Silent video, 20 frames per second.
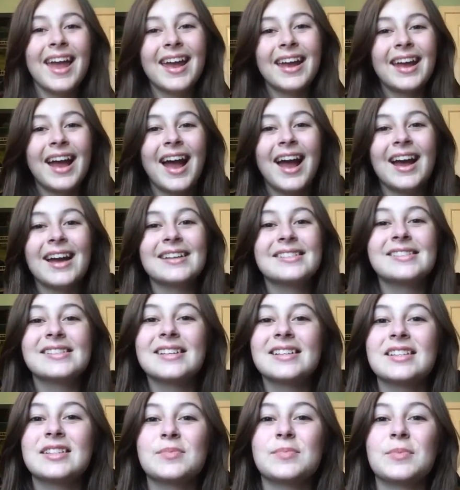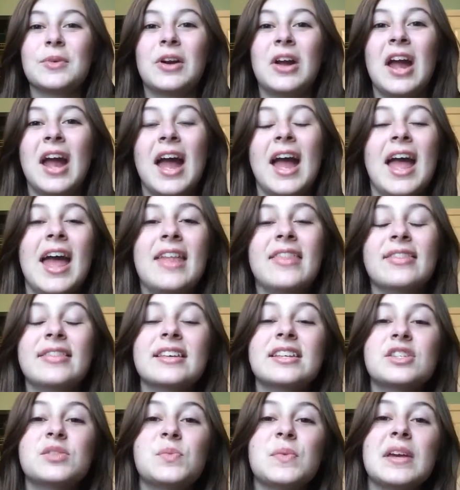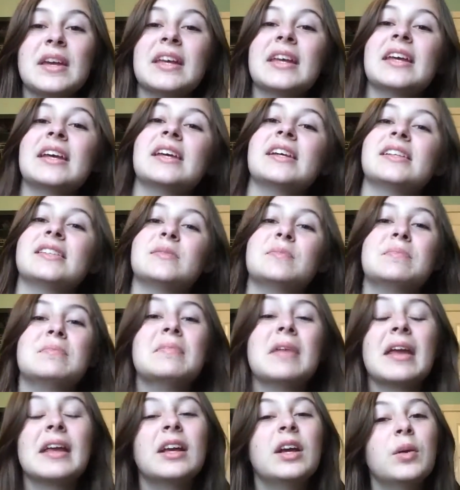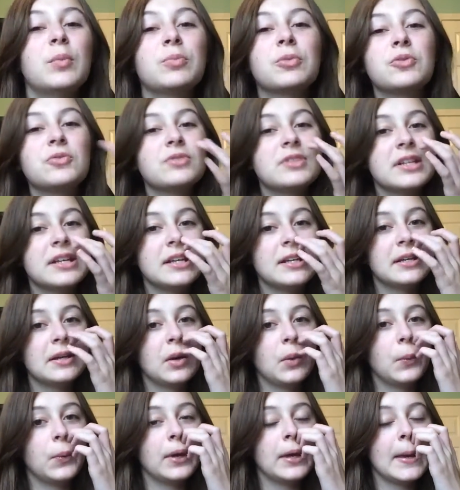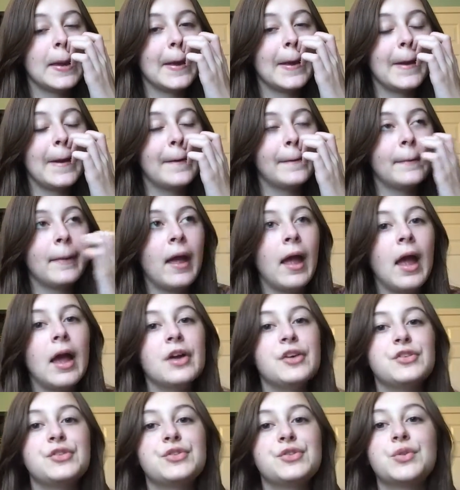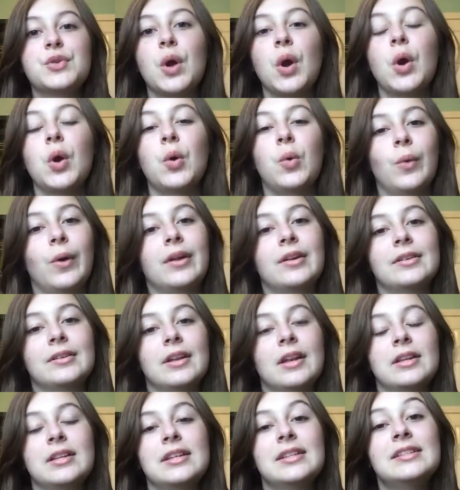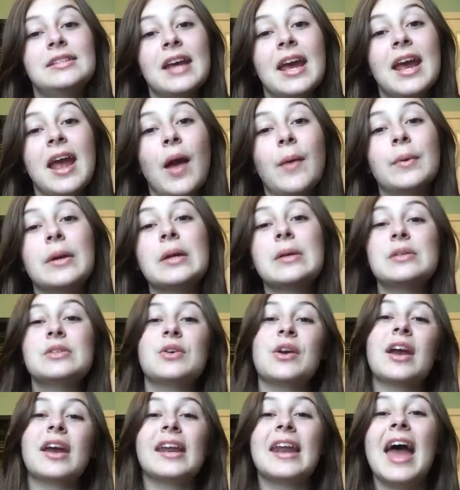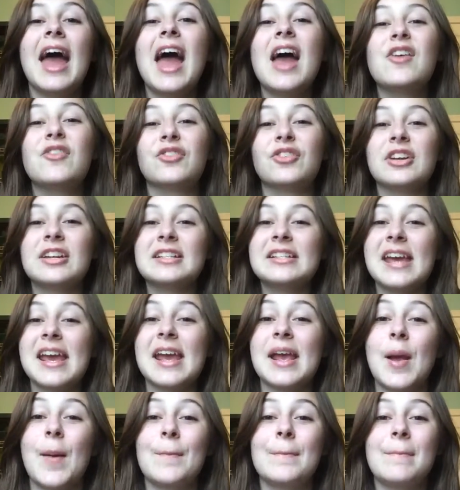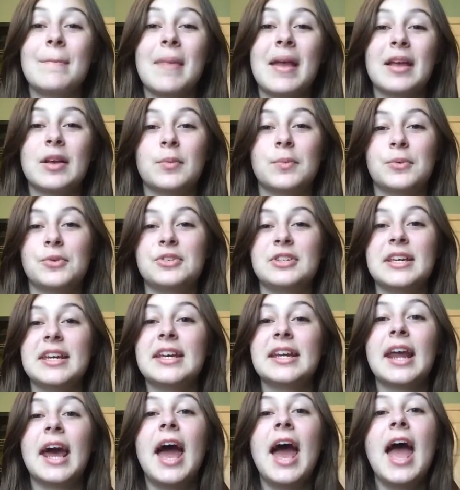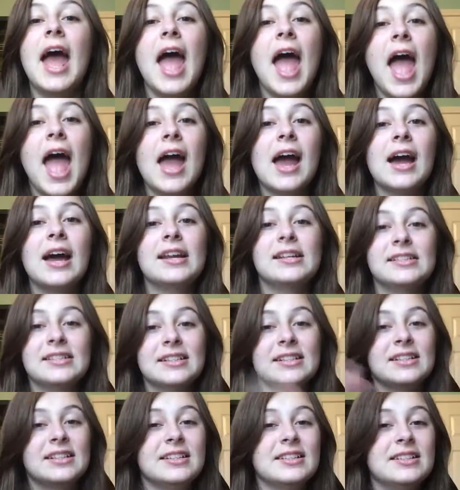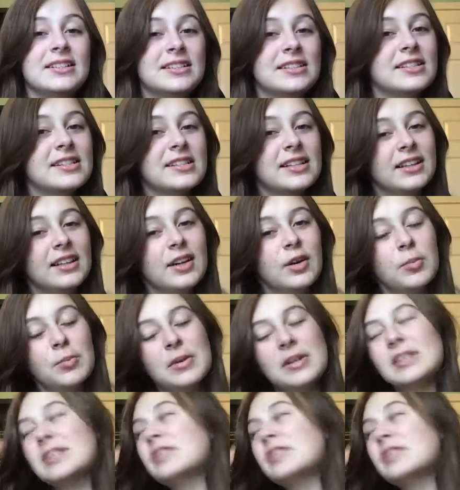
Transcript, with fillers: Hey guys, it's Maria and this week is makeup routine week. So today I'm going to be doing an everyday makeup routine and this is a little bit